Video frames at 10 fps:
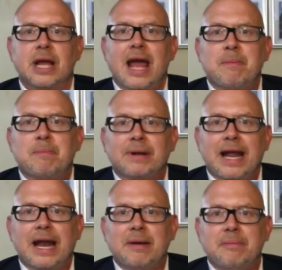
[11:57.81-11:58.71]
and
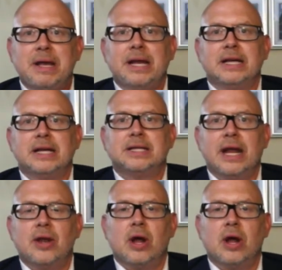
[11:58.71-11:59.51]
planning meetings cannot